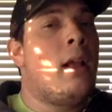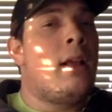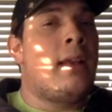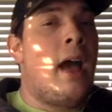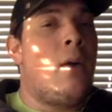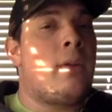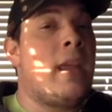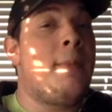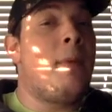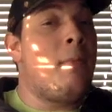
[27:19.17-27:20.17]
Now,
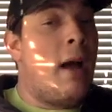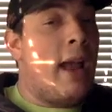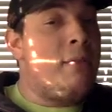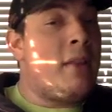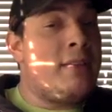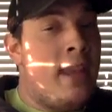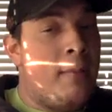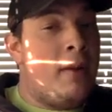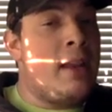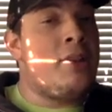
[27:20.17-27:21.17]
keep in mind that
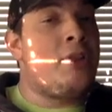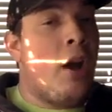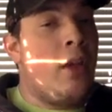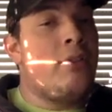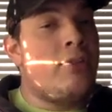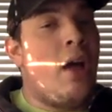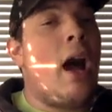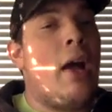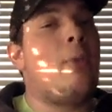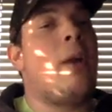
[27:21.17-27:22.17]
Timney does
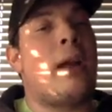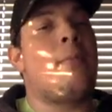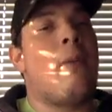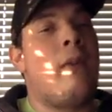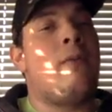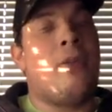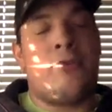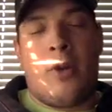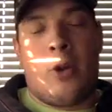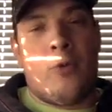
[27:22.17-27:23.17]
not recommend this
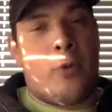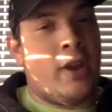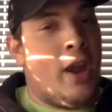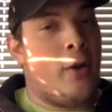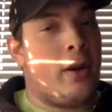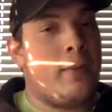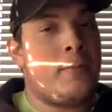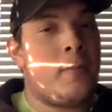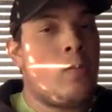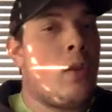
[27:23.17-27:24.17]
trigger for carry.
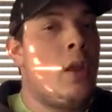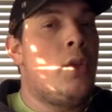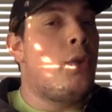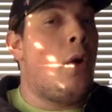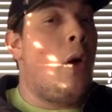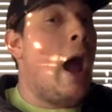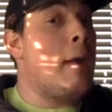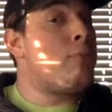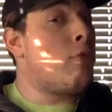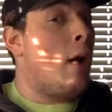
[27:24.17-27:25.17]
So,
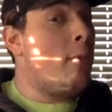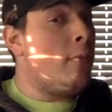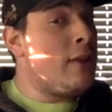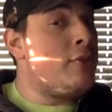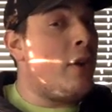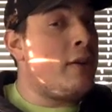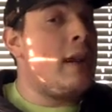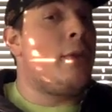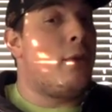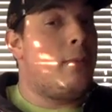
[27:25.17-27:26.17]
I probably shouldn't
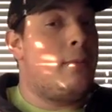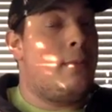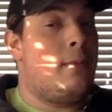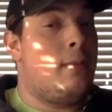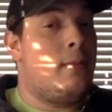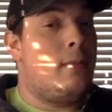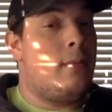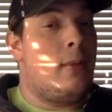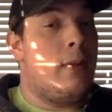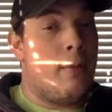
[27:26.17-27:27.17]
either.
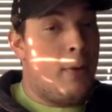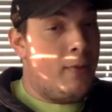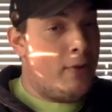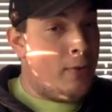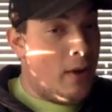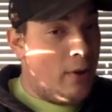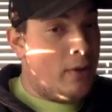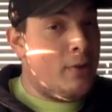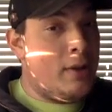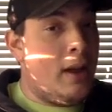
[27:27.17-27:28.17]
If you put the trigger
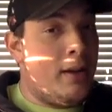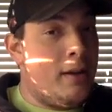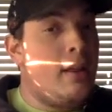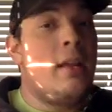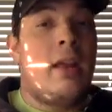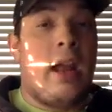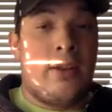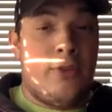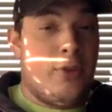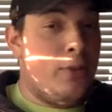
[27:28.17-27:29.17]
in your gun and
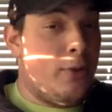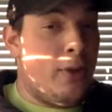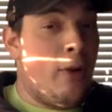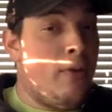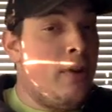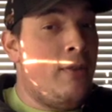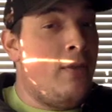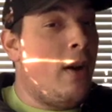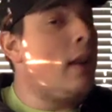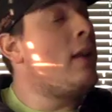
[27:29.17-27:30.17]
you shoot yourself in the
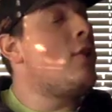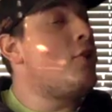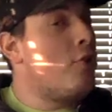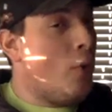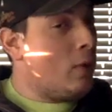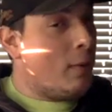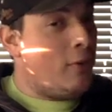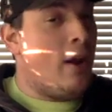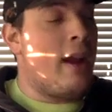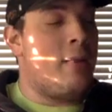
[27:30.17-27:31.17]
foot, don't come
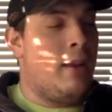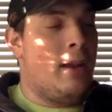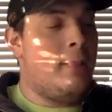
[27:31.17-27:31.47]
crying to me.